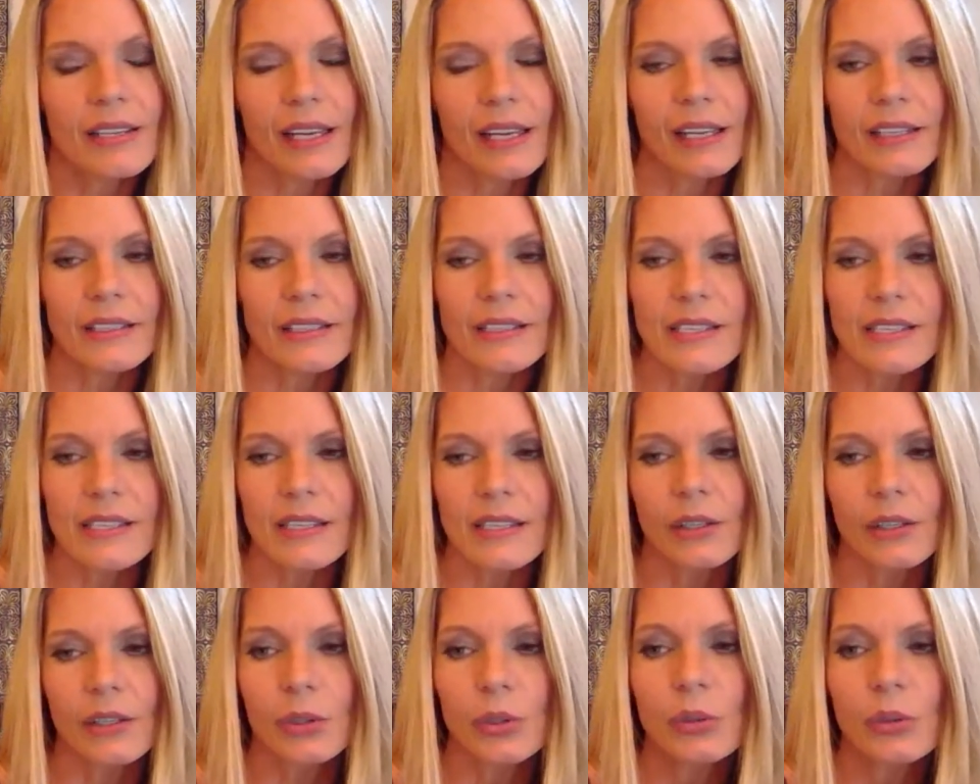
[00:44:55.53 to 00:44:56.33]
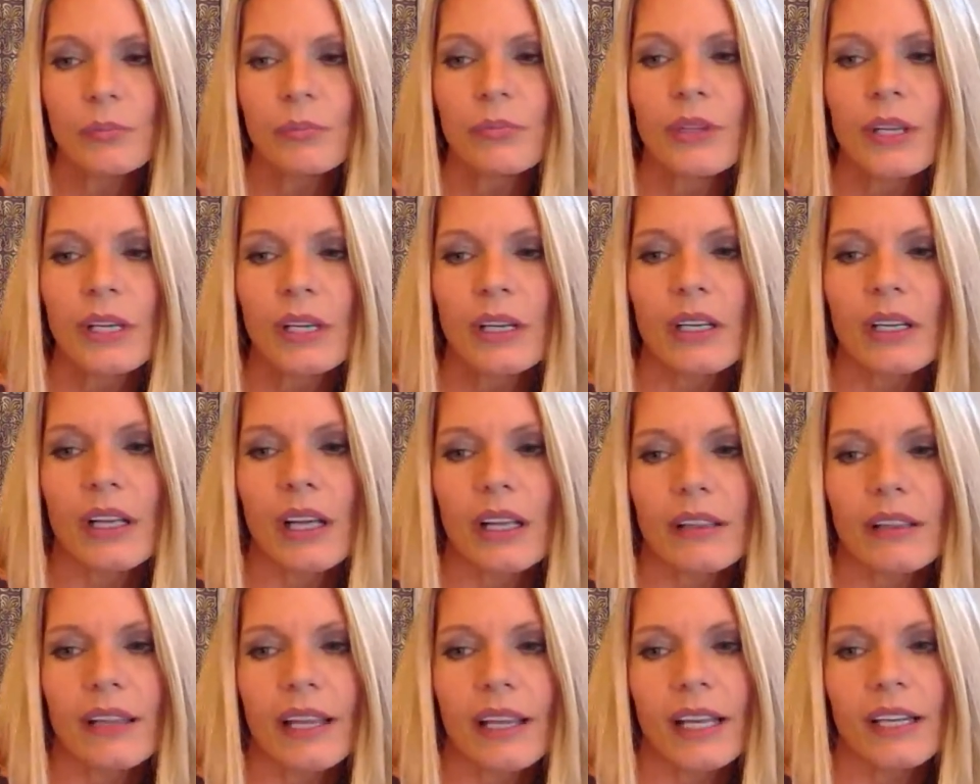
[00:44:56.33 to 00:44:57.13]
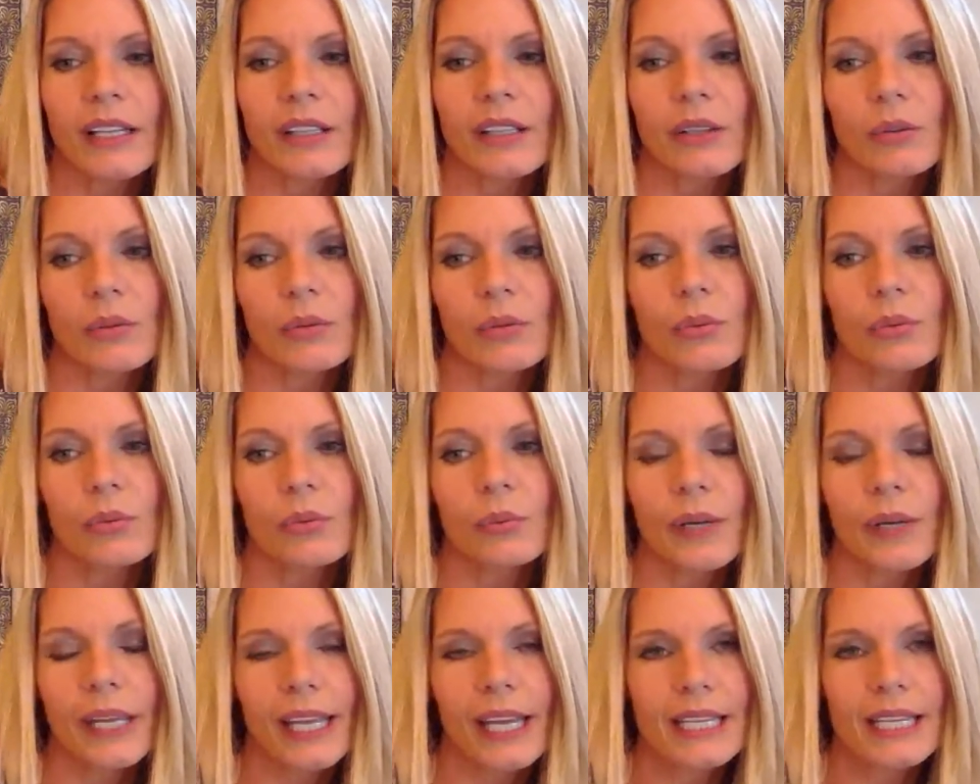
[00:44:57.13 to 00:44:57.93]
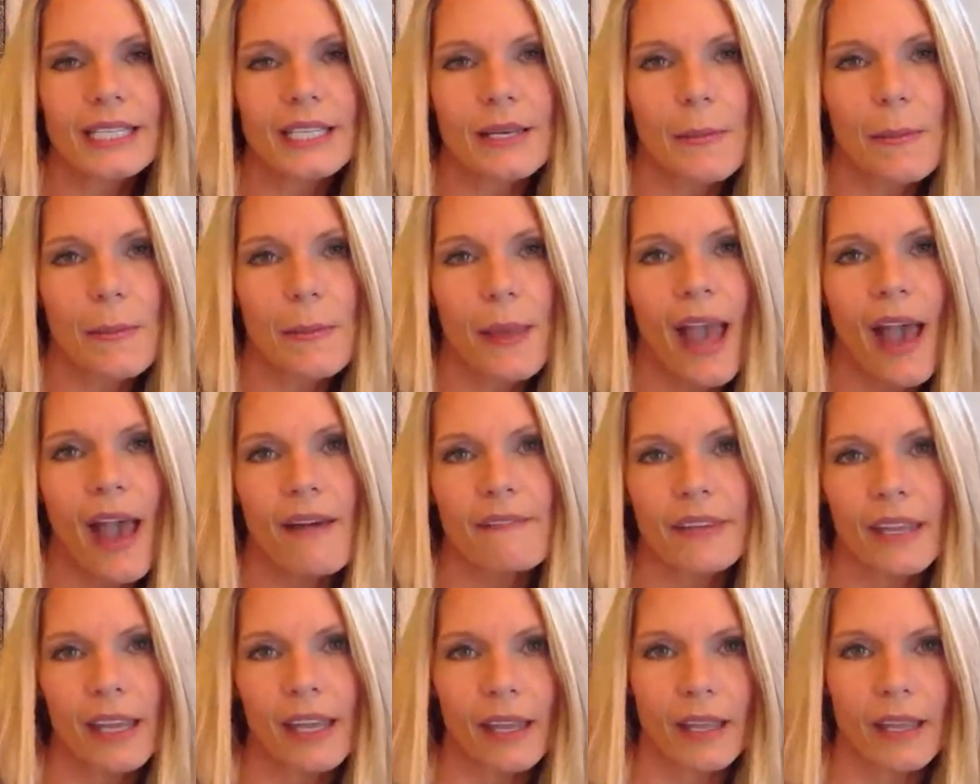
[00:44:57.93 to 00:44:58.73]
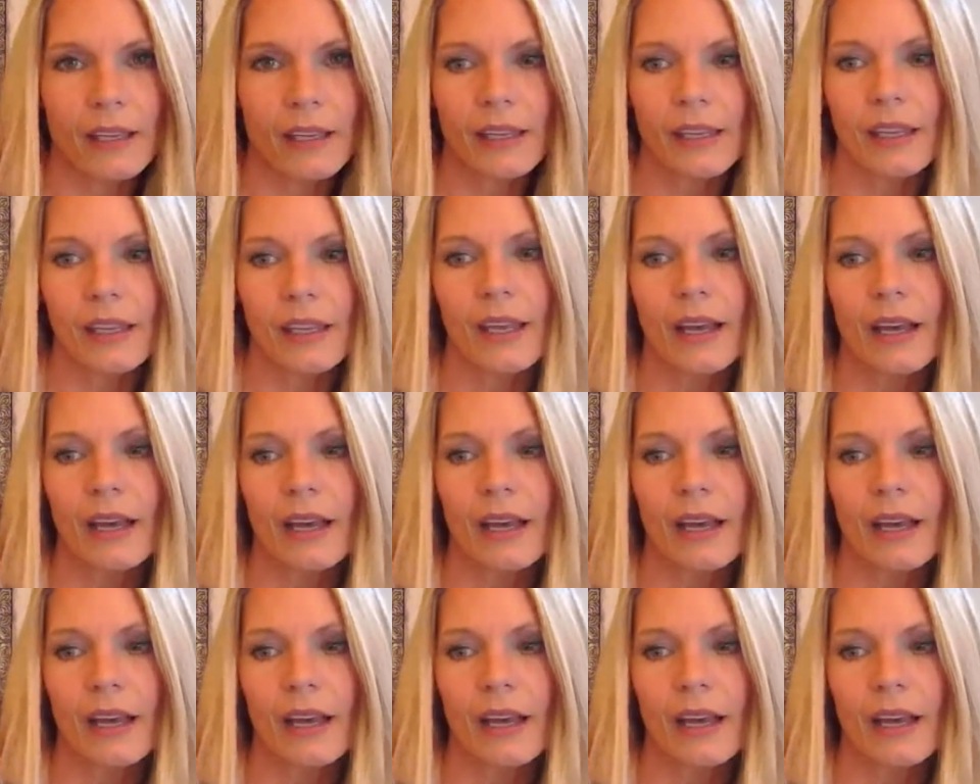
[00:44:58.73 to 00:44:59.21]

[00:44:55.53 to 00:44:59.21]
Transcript: And so then we end up having,